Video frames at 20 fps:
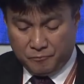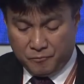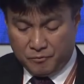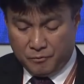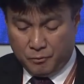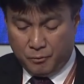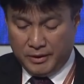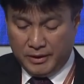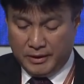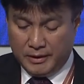
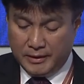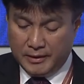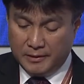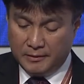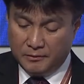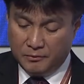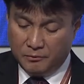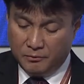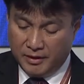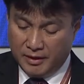
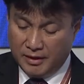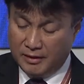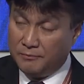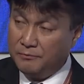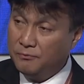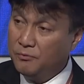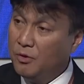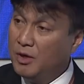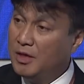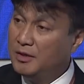where we have
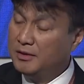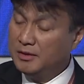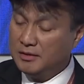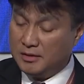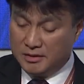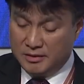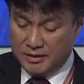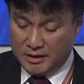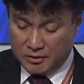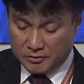400
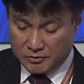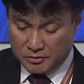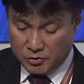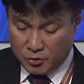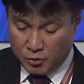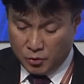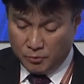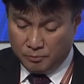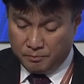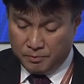adults
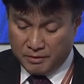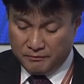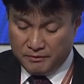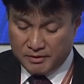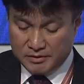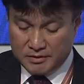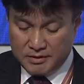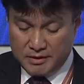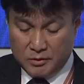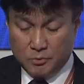who
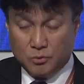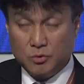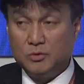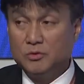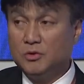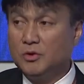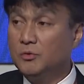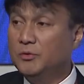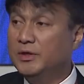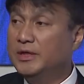previously could
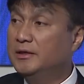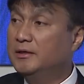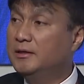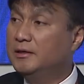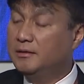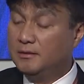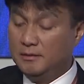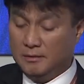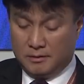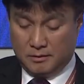not read
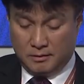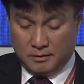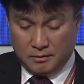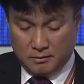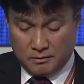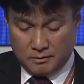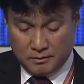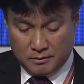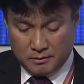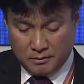
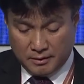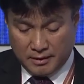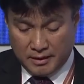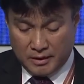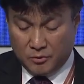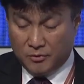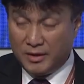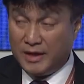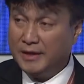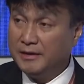
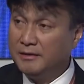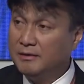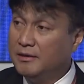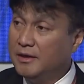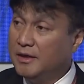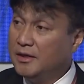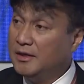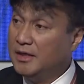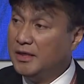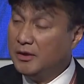and write
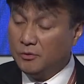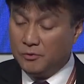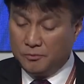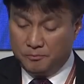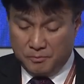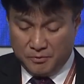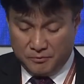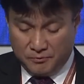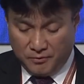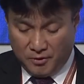can now
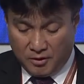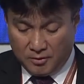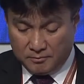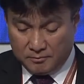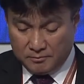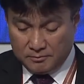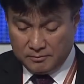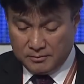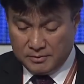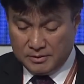
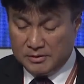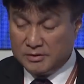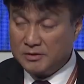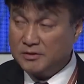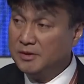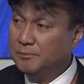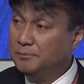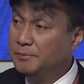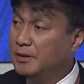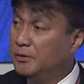perform
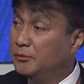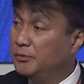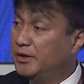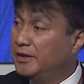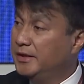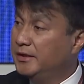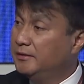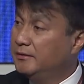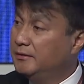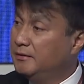simple
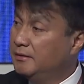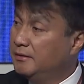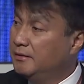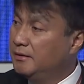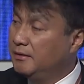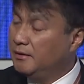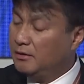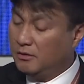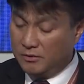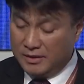reading,
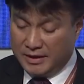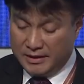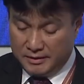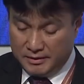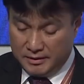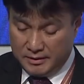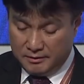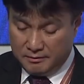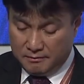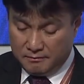
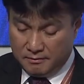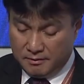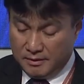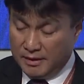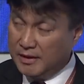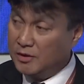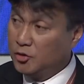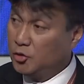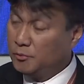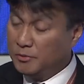writing,
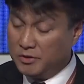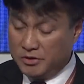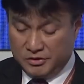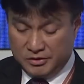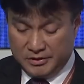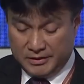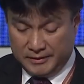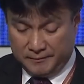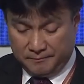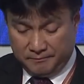and
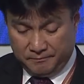numeracy.